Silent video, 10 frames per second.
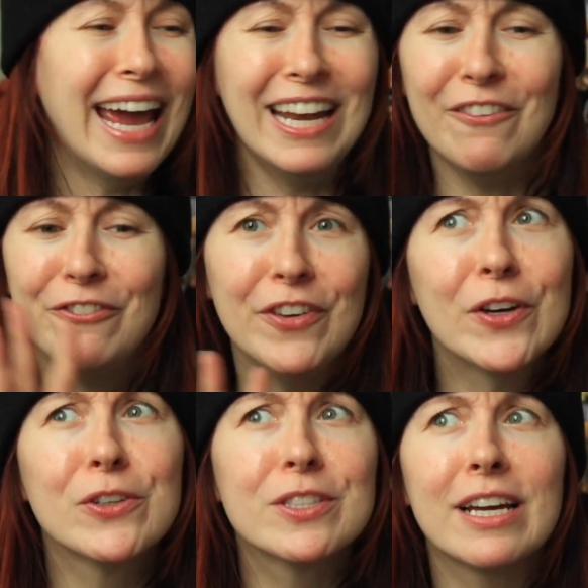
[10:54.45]
and it
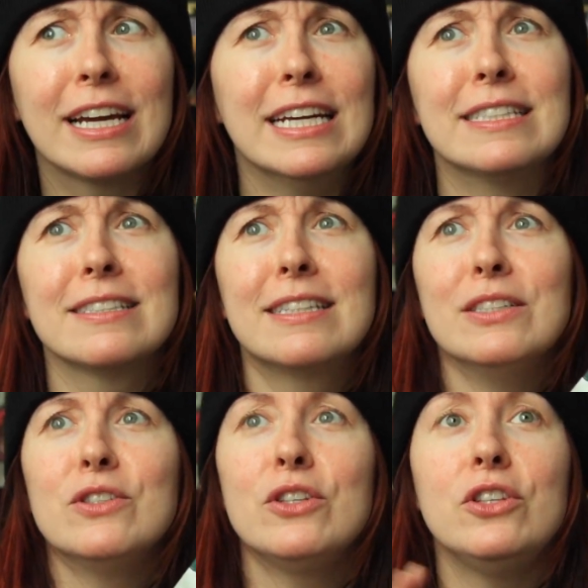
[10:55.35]
feels like it's
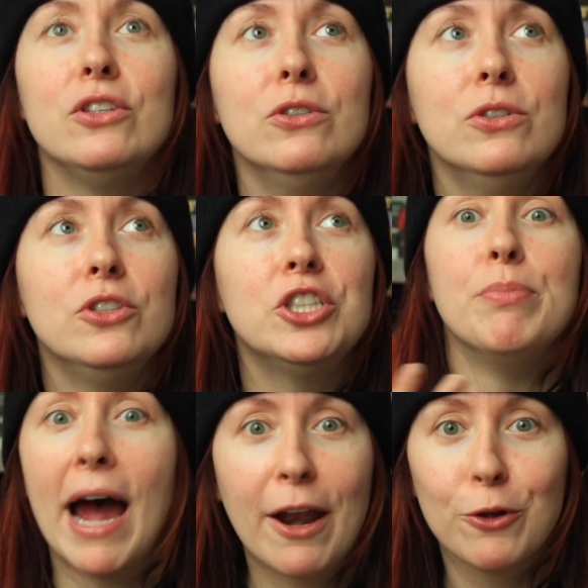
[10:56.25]
this huge
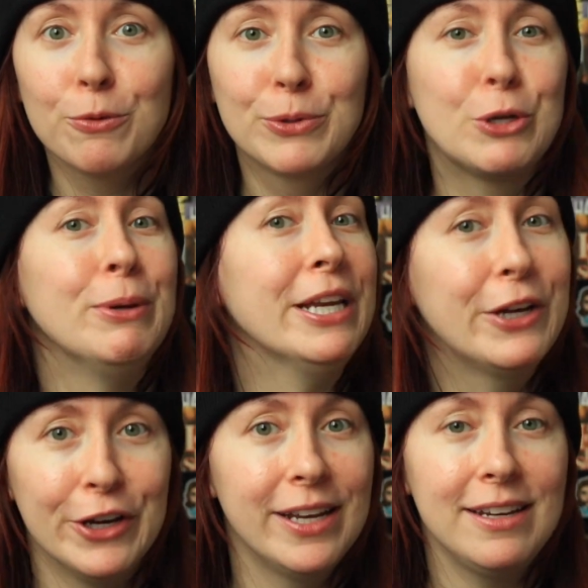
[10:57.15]
battle between
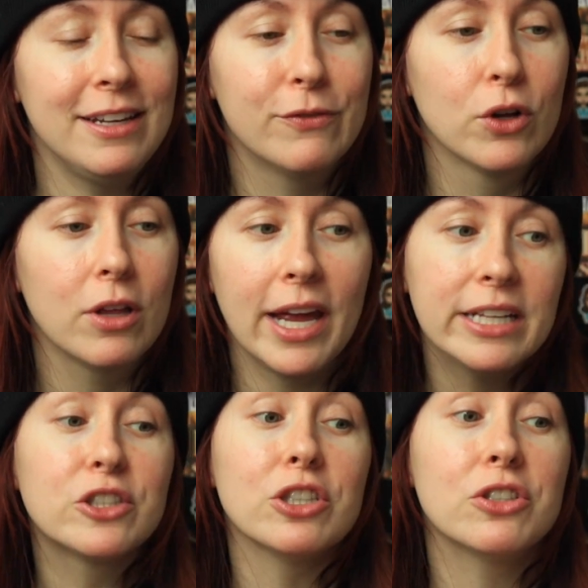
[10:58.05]
good and evil, and
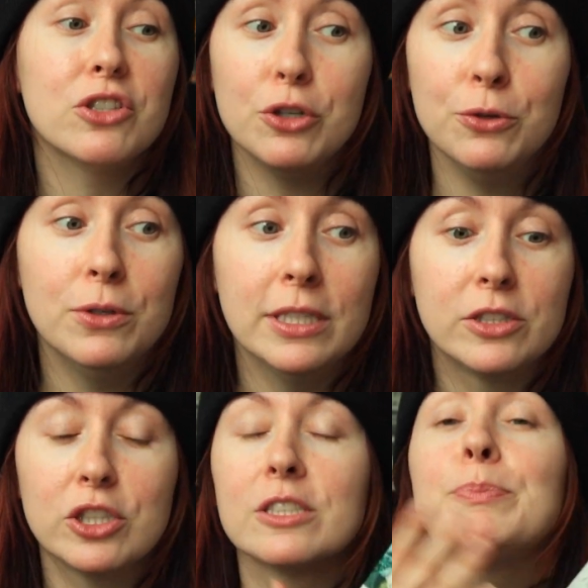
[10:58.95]
it's
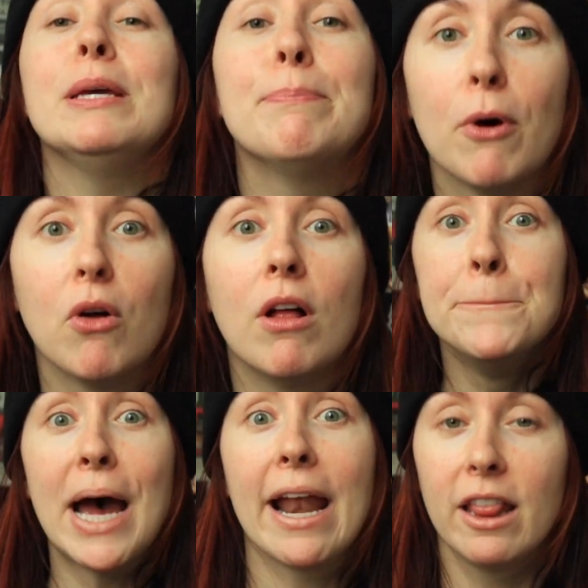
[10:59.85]
just people
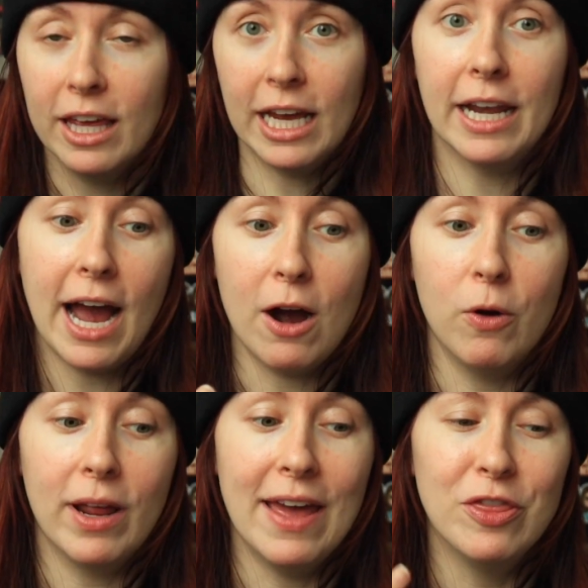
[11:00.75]
battling it
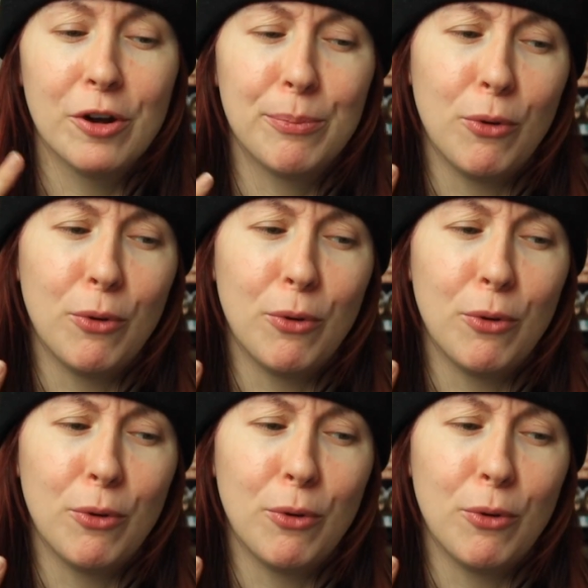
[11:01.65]
out, and they're